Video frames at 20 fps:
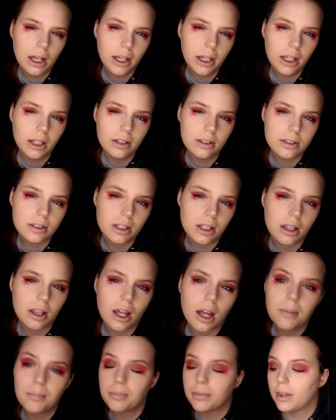I can see
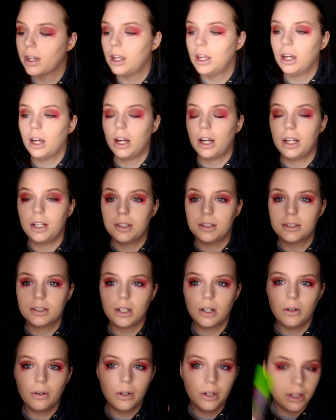that. Alright,
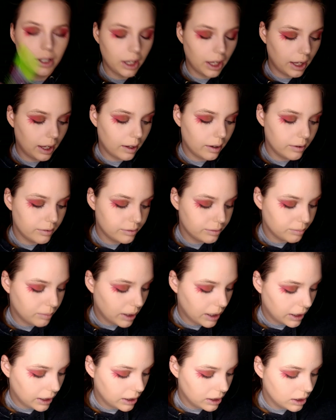so I have
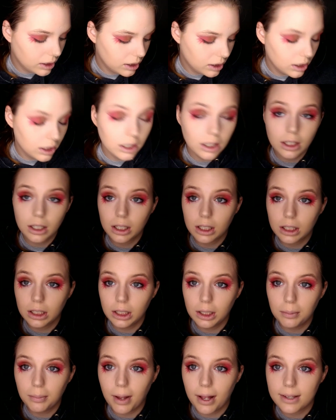my
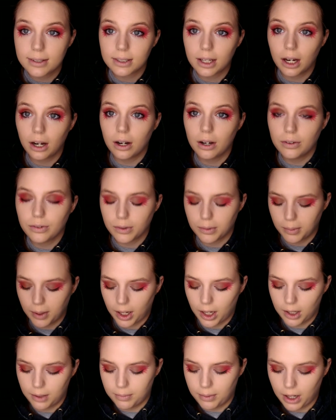clear mascara for
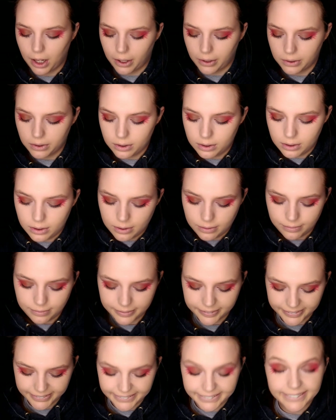my eyebrows
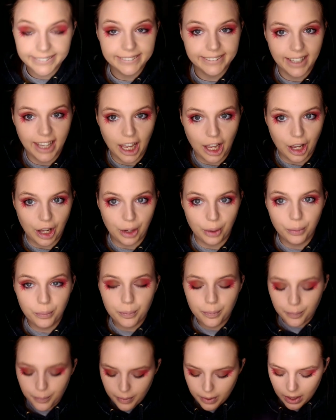
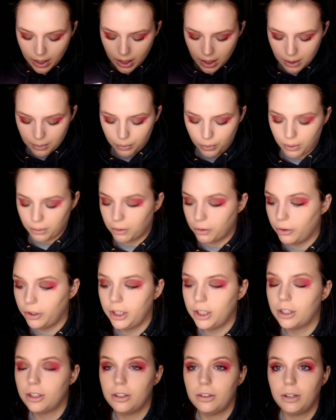out. What I'm
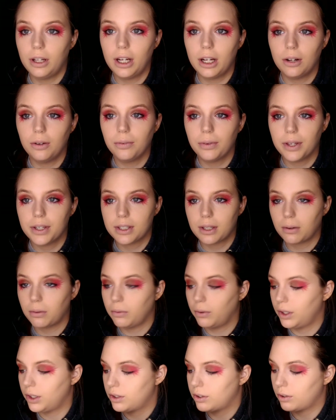going to do now is
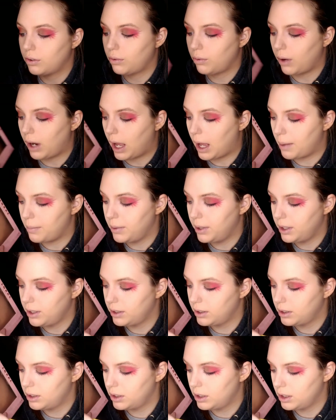I'm going to grab
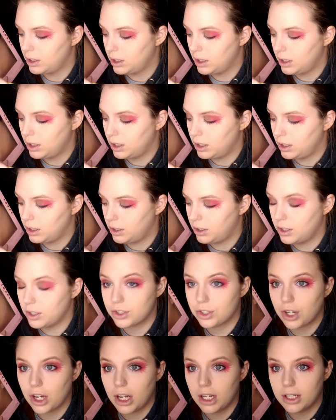
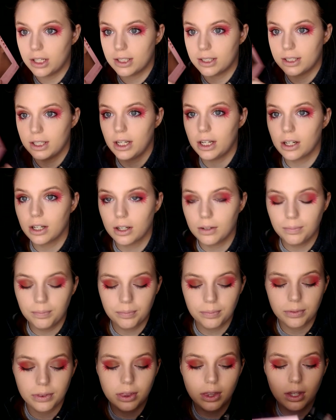the shade Cedar